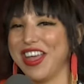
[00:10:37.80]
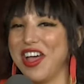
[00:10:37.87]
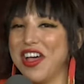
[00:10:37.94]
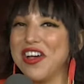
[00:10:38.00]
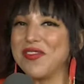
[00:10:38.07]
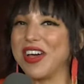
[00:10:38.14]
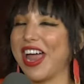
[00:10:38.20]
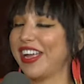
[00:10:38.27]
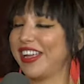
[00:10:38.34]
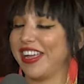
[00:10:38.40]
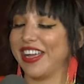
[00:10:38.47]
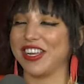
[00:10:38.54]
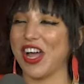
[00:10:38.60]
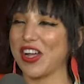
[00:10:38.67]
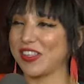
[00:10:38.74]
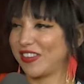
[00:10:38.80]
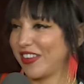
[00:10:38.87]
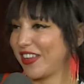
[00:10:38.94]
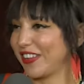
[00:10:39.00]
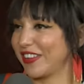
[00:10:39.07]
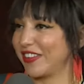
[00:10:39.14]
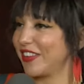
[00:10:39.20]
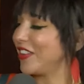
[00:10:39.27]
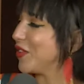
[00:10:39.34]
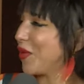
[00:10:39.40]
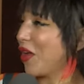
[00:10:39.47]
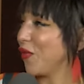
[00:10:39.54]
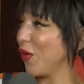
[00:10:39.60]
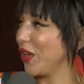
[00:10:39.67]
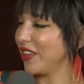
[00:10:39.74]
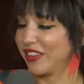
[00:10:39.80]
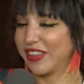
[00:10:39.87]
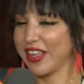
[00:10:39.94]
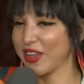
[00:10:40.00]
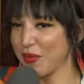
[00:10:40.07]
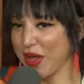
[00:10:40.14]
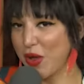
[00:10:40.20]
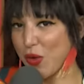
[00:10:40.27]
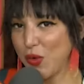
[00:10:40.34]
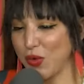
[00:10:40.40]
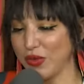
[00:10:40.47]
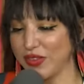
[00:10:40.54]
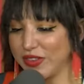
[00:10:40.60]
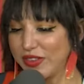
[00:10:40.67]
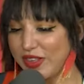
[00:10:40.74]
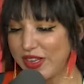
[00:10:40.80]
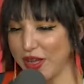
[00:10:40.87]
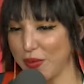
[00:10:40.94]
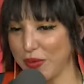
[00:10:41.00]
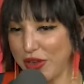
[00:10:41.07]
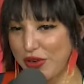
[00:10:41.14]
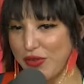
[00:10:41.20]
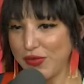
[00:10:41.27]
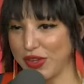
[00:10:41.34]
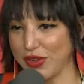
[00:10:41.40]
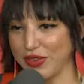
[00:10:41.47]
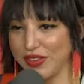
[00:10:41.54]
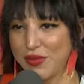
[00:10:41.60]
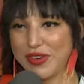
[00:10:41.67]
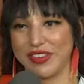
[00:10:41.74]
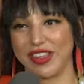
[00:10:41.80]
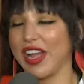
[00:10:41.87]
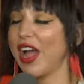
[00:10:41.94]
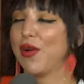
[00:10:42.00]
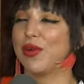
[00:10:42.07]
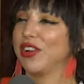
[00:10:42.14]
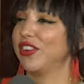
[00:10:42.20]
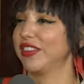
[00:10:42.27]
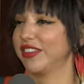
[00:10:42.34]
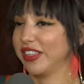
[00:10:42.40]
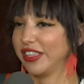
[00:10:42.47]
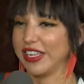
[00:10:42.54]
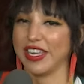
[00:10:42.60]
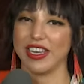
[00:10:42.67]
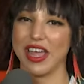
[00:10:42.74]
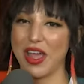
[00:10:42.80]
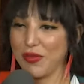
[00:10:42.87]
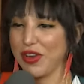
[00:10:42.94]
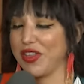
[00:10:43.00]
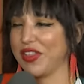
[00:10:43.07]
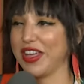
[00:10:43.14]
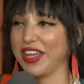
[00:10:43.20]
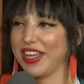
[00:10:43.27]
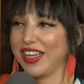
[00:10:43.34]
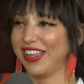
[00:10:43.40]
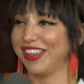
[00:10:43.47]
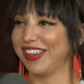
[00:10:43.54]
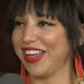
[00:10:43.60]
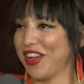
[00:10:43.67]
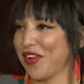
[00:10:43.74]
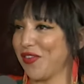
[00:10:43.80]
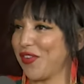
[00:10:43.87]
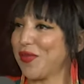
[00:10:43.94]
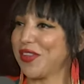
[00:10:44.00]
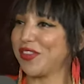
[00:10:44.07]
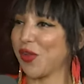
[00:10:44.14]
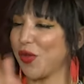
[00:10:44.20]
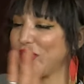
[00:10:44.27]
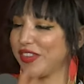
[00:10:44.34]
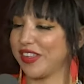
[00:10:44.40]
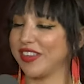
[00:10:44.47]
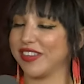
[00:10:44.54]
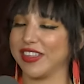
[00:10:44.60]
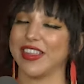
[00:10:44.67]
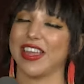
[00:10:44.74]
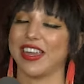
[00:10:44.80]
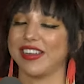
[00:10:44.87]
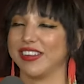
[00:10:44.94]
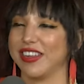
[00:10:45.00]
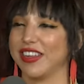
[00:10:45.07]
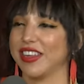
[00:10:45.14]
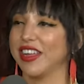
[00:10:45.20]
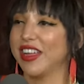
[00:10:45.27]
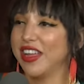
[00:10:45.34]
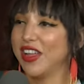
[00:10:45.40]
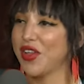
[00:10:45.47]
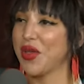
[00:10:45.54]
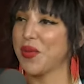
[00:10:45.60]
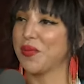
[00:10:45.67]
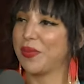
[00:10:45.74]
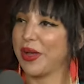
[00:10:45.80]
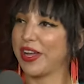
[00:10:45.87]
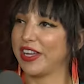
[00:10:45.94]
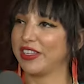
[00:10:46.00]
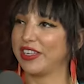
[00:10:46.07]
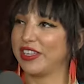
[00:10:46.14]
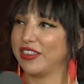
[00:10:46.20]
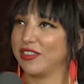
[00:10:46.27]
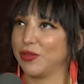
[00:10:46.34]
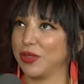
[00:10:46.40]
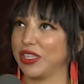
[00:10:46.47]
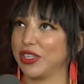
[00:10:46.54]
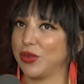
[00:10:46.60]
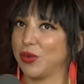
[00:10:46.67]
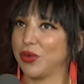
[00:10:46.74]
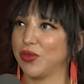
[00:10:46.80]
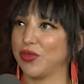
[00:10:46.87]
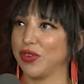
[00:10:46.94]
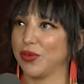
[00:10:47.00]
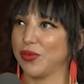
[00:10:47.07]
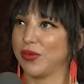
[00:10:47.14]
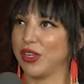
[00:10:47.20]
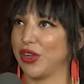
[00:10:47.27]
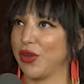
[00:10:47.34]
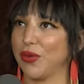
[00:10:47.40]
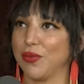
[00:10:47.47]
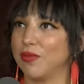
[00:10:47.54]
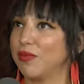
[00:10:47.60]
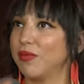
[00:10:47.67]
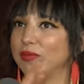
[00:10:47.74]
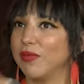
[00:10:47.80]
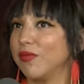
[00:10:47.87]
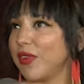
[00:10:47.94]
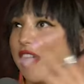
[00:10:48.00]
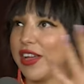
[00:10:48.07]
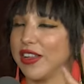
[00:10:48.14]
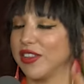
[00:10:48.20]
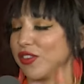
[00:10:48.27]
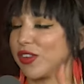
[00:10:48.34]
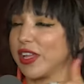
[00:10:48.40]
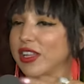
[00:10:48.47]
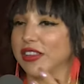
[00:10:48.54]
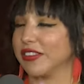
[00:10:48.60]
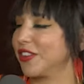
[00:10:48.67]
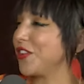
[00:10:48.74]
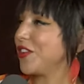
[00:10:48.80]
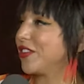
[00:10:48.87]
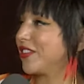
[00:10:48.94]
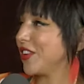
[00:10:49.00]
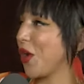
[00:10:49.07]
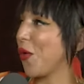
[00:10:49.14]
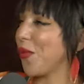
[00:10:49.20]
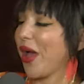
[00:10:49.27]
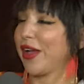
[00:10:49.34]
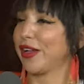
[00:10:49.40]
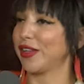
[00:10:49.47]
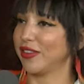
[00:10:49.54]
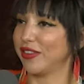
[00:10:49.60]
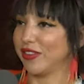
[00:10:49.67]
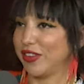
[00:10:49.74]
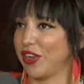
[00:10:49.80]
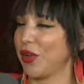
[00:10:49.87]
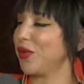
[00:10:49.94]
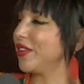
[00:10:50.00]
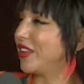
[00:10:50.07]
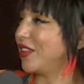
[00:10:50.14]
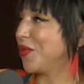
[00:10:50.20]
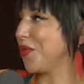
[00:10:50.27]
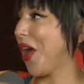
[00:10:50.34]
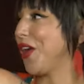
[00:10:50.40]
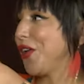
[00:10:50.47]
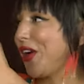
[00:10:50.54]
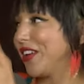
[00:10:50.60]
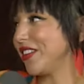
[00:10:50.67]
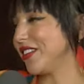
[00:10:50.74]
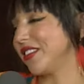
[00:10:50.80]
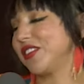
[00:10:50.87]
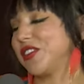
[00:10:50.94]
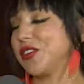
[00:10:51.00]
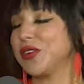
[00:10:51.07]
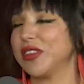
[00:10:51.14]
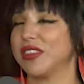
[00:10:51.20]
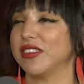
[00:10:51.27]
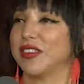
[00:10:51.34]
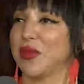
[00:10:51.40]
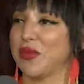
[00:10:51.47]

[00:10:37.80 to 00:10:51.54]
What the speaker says: But I cannot stand listening to my voice in like my old interviews. I'm just like, I want to just delete everything like from this whole season that I did. But it is really cool for, fans or like listeners to go back and, see the progress too at the same